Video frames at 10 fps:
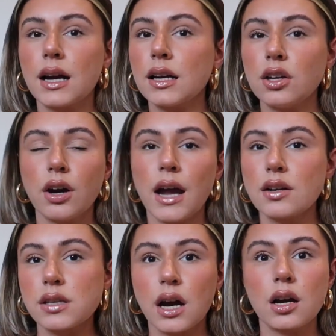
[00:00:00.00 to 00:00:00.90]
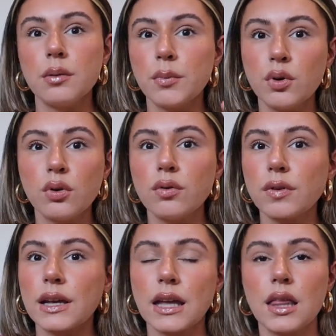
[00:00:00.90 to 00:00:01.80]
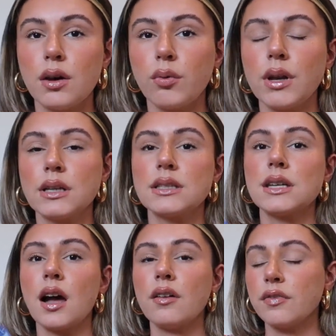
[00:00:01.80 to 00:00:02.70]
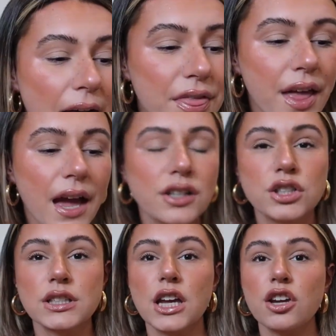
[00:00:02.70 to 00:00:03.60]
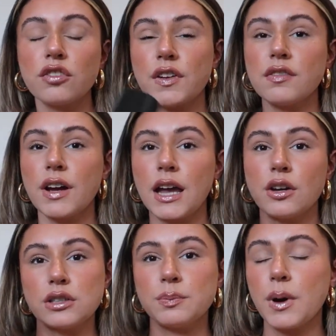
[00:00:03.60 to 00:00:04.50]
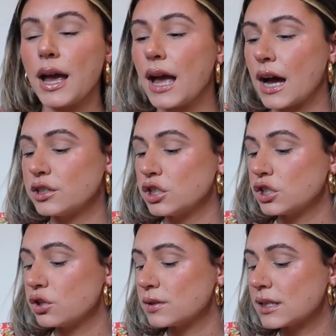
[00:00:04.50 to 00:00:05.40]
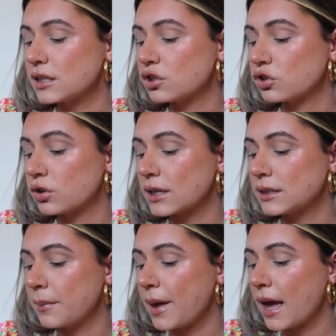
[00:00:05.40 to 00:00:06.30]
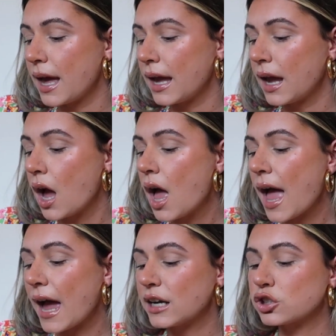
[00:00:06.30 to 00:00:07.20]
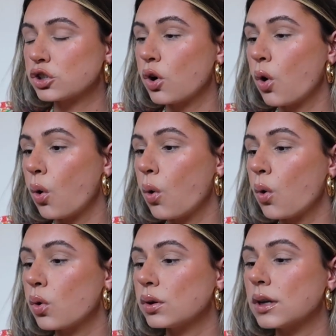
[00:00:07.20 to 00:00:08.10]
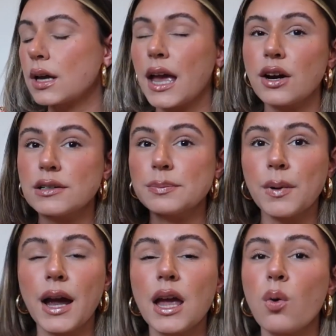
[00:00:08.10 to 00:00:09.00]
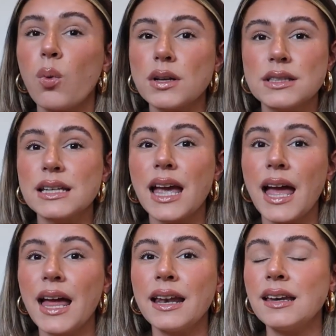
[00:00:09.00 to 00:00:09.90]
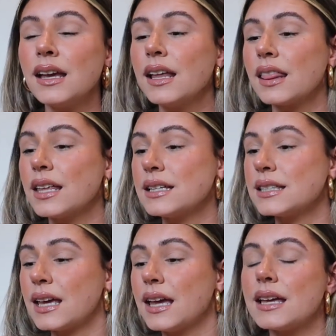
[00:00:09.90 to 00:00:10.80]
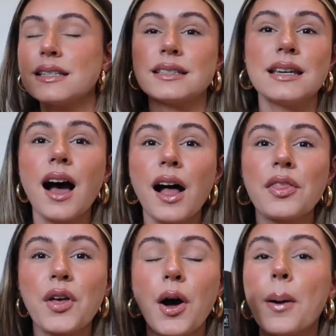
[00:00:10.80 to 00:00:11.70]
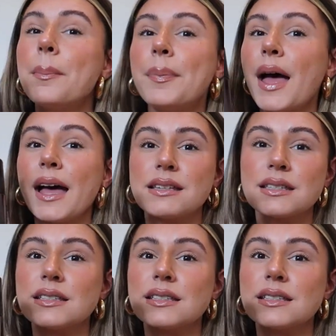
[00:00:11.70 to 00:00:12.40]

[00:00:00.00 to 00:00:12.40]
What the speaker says: your hair's not gonna move like in the wind and stuff. And then just get your favorite hairspray. I just use this Tresemme extra hold hairspray. Once again, this is not the best